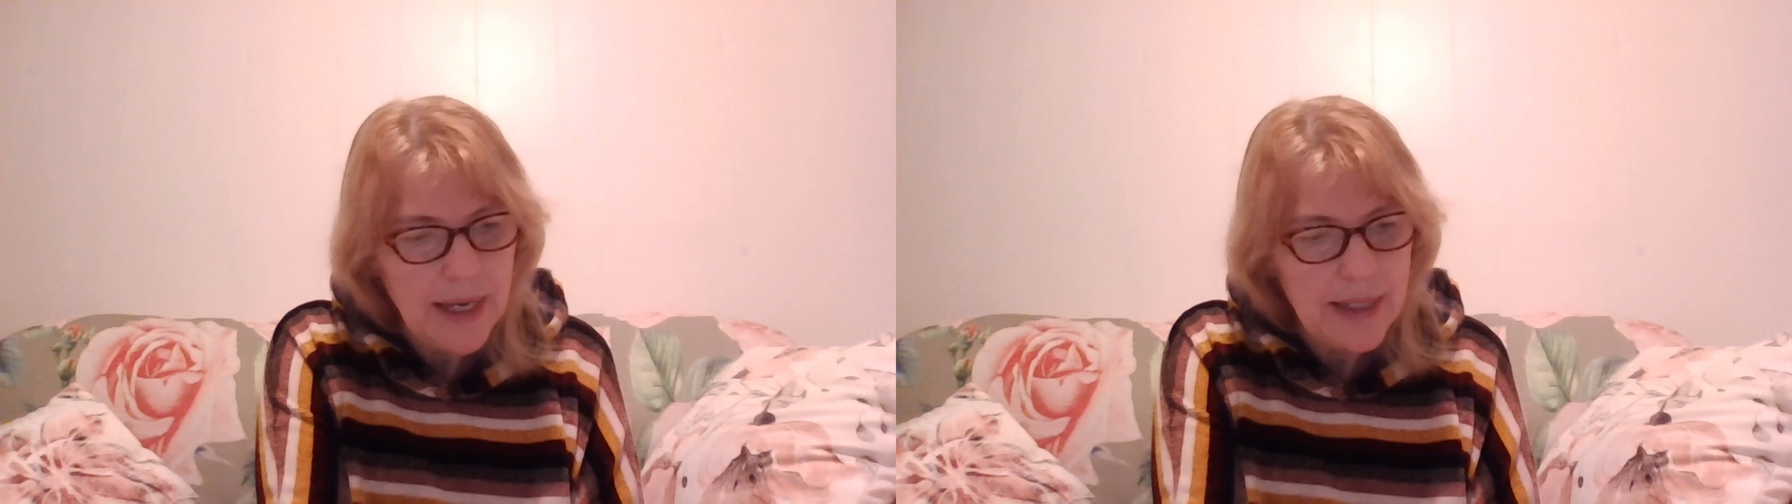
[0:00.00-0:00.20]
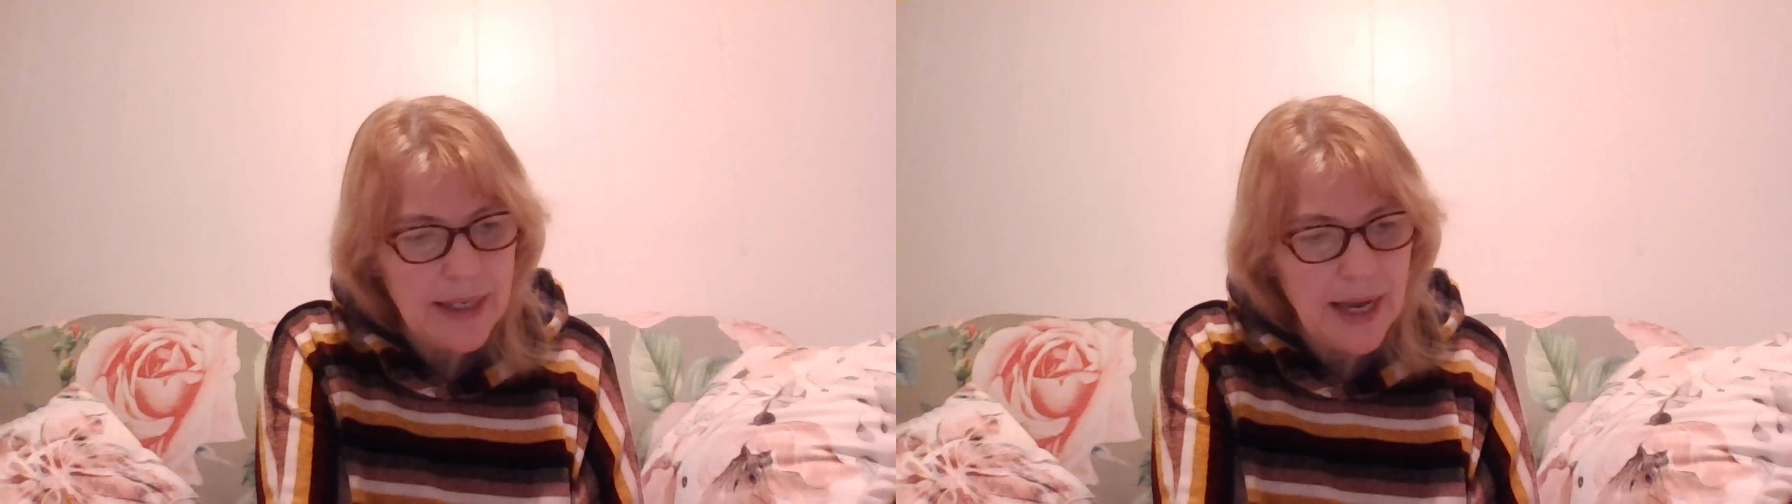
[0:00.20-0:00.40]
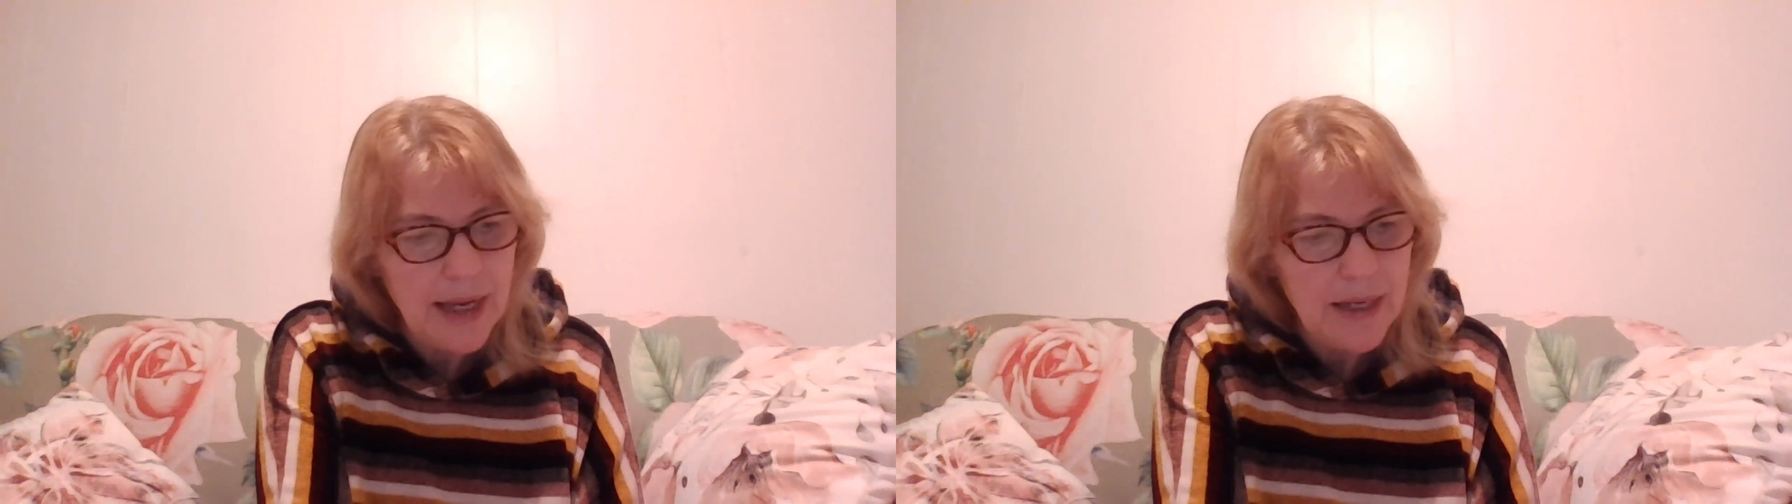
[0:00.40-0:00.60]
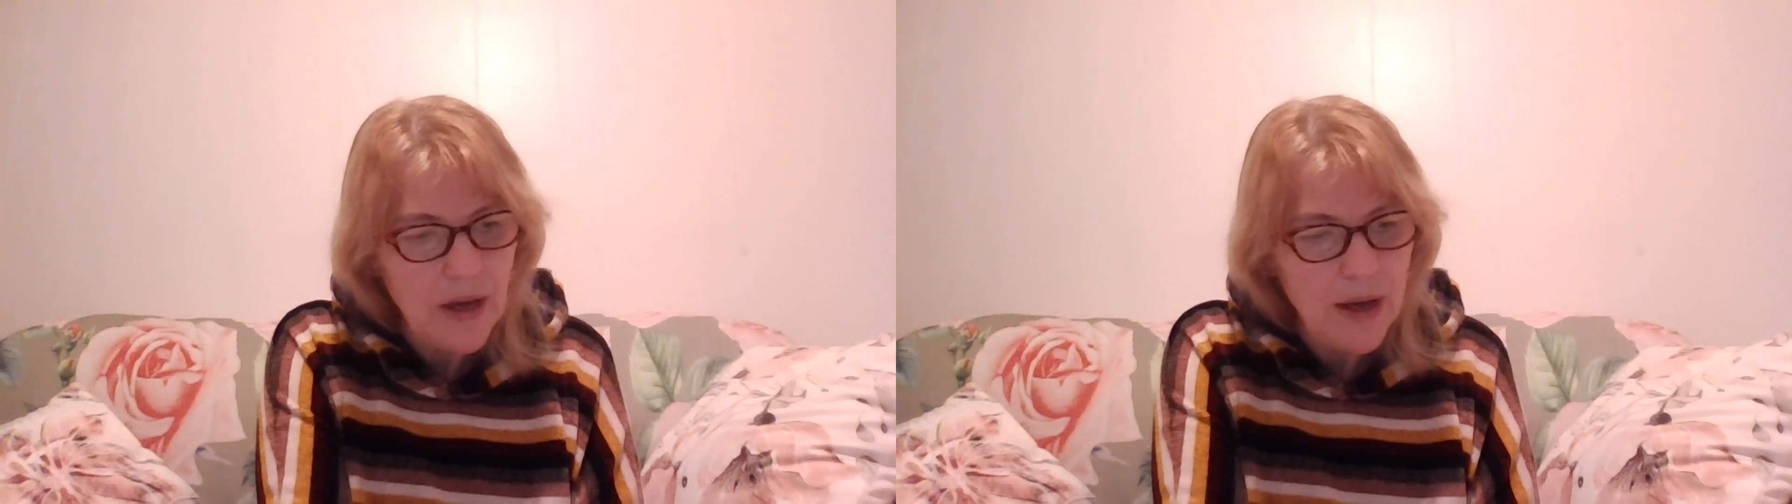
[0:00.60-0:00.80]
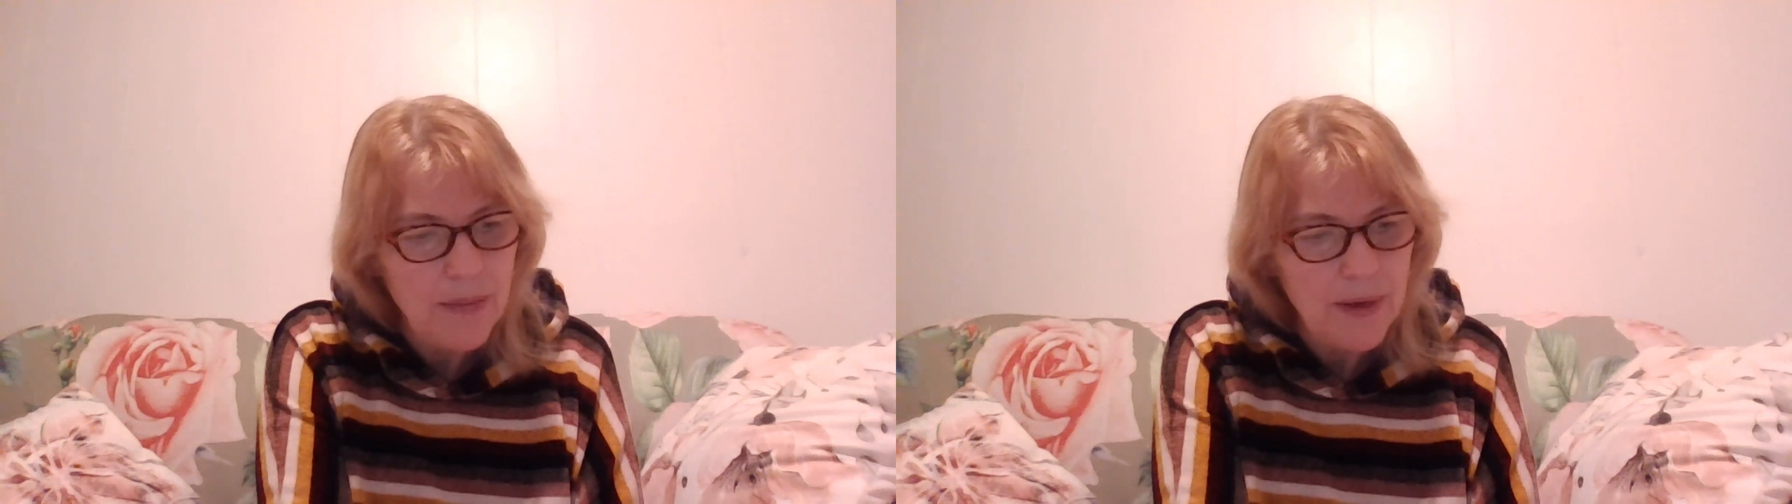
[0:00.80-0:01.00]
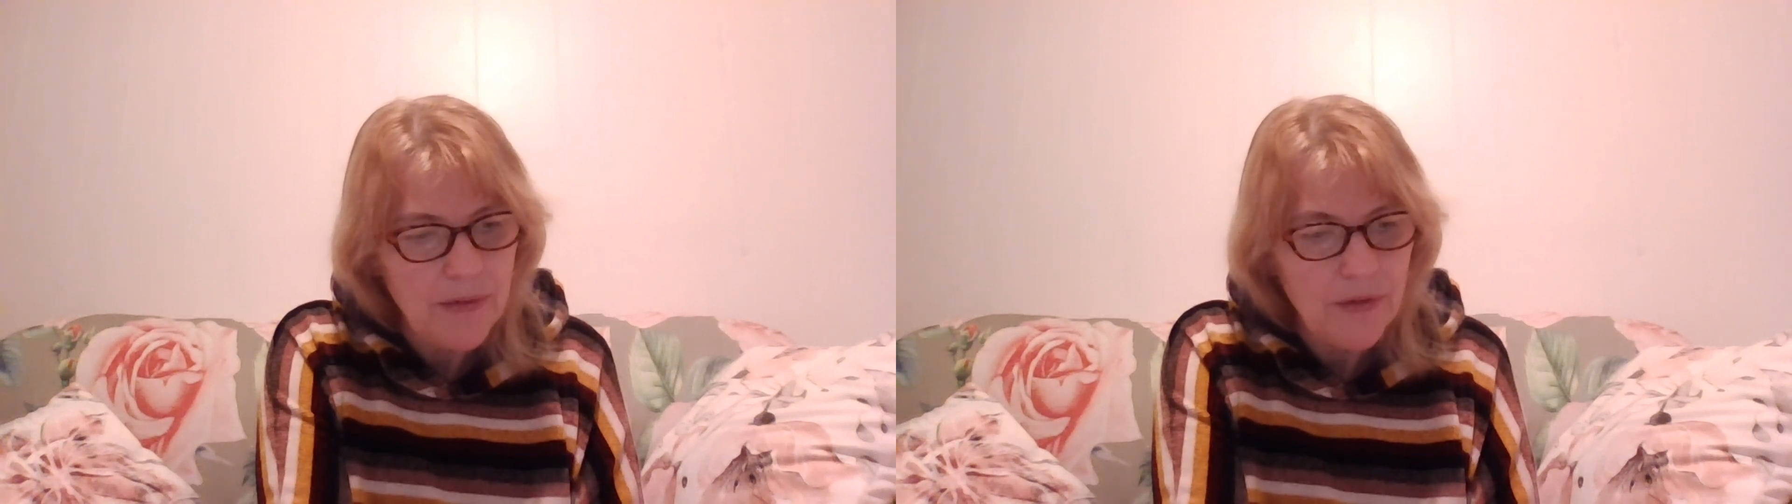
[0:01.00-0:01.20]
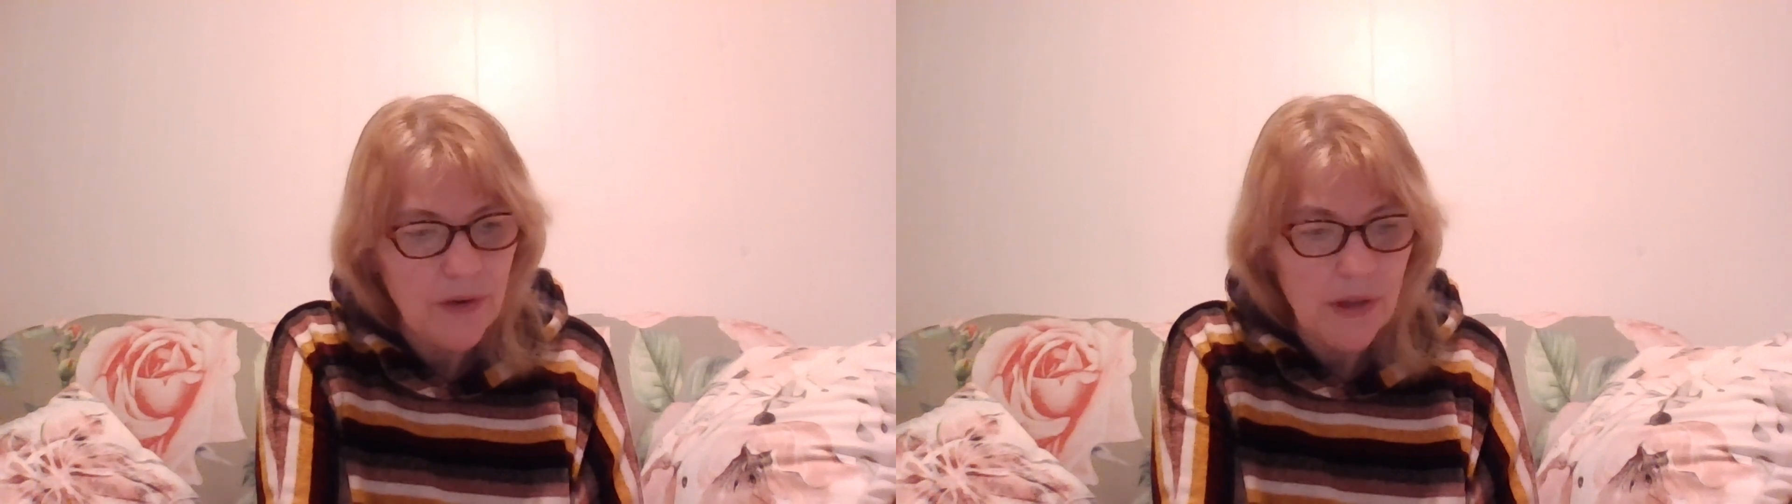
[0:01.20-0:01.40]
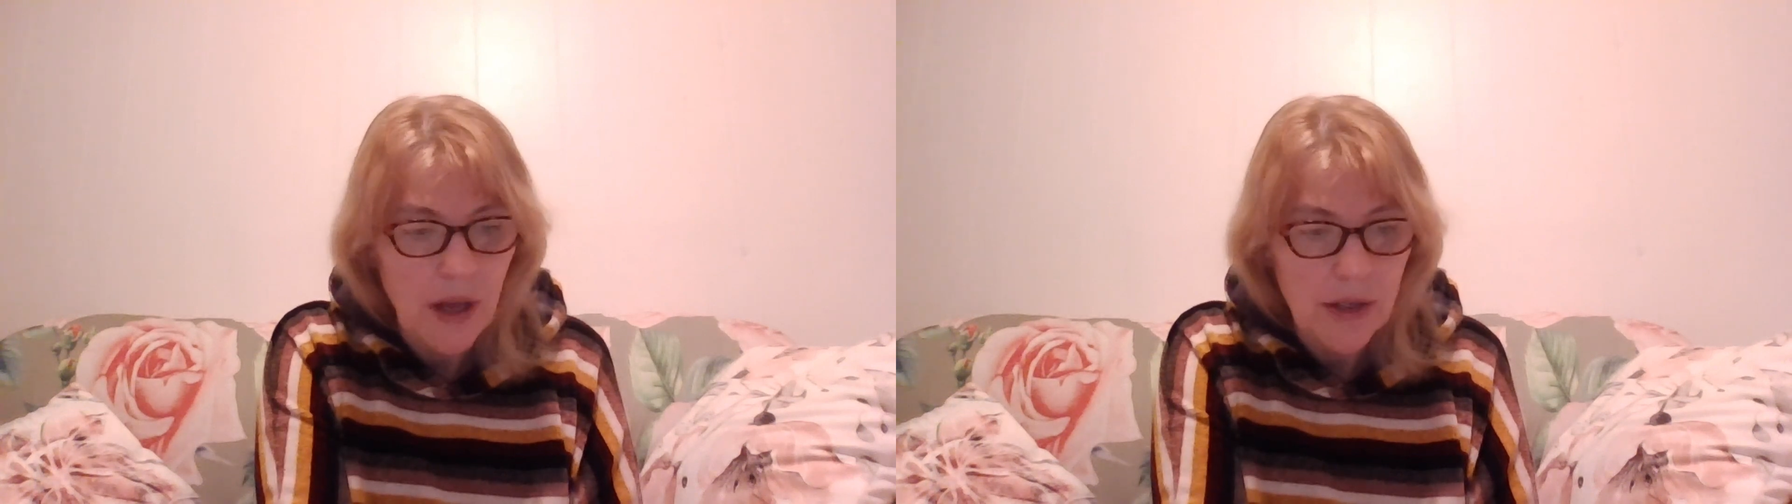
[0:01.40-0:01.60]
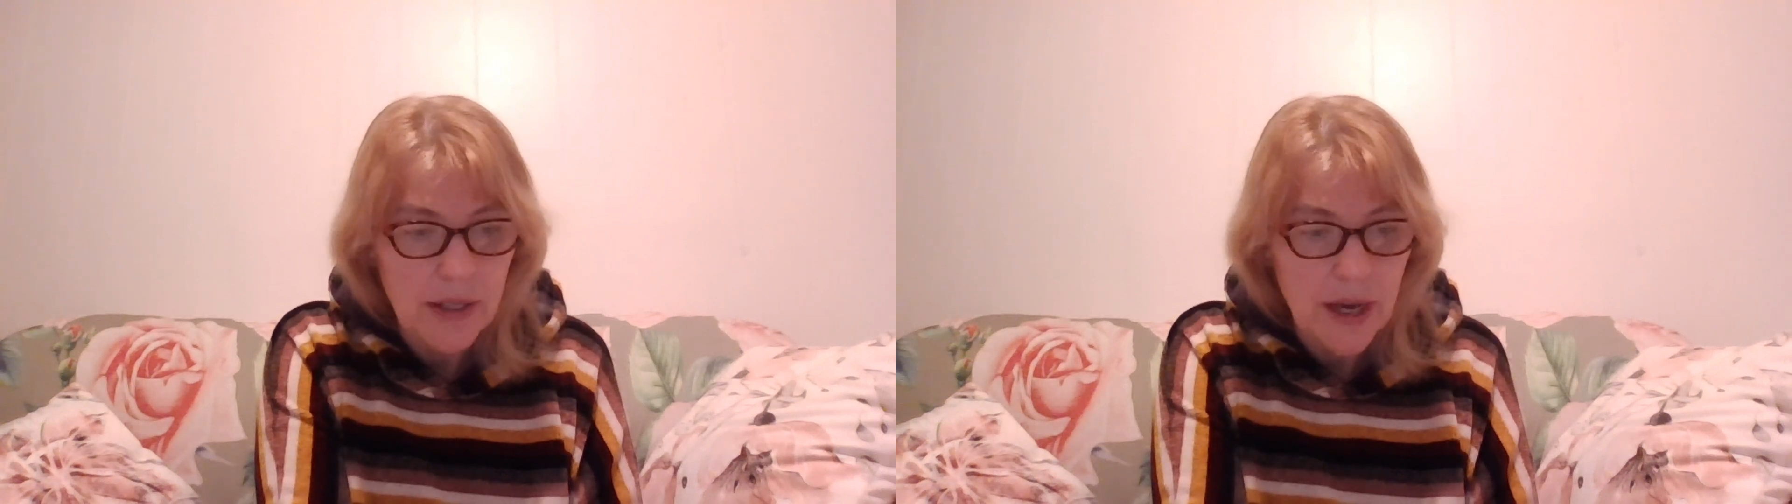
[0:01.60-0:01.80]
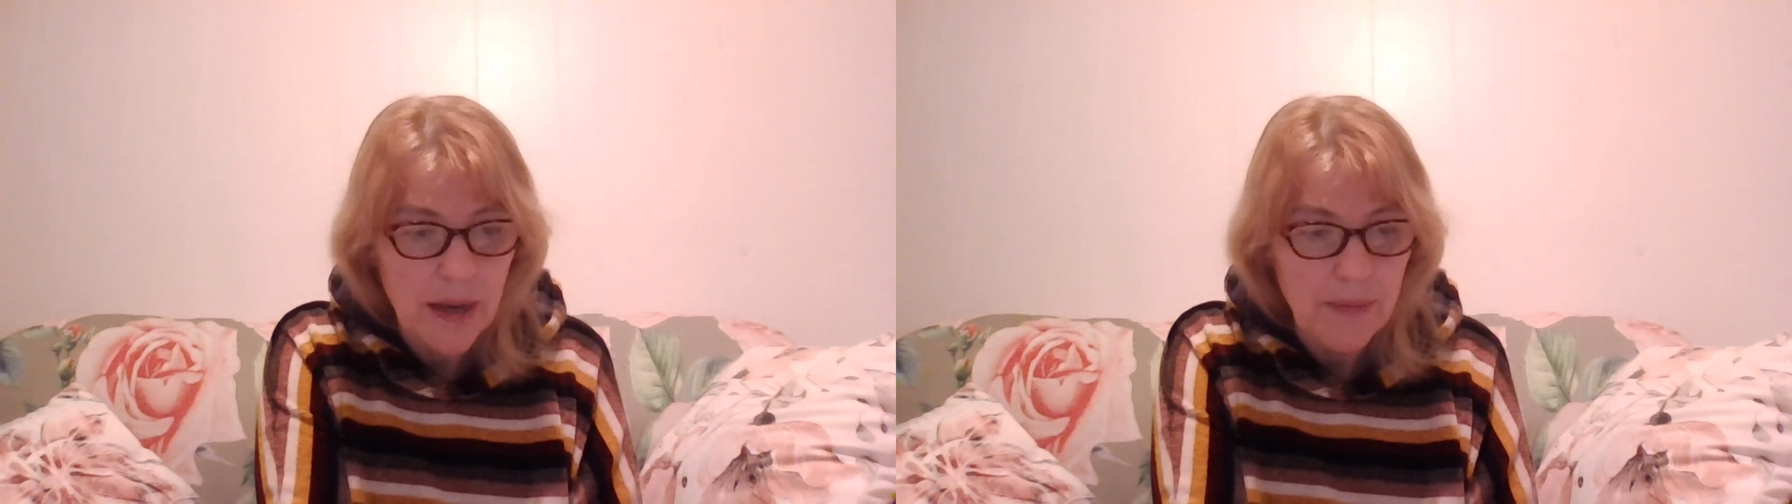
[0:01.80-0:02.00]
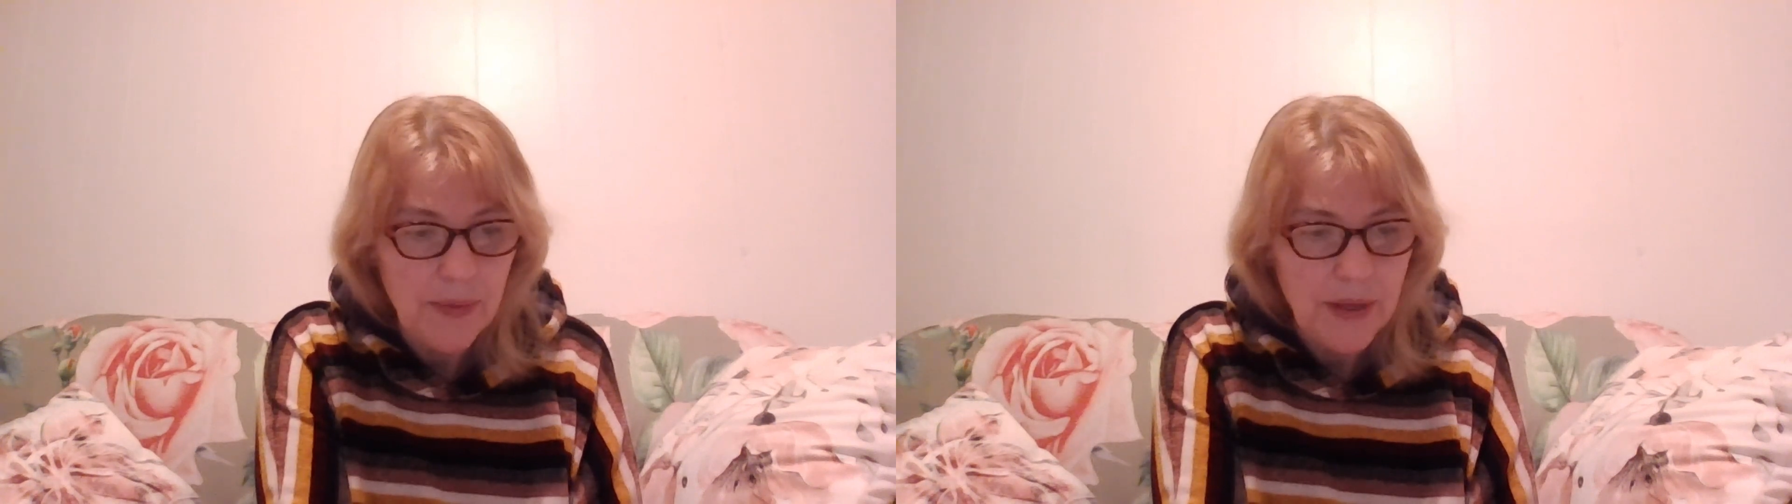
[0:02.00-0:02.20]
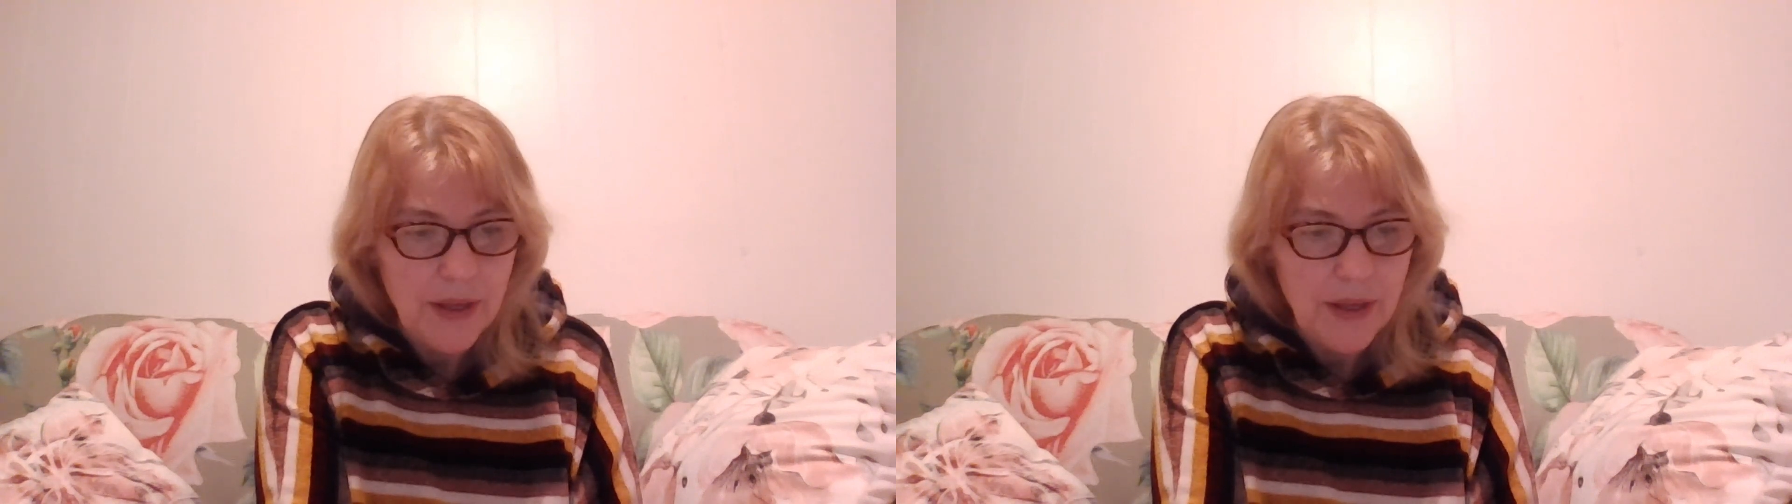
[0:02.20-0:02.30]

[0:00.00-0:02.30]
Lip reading: as it had not been for a long time.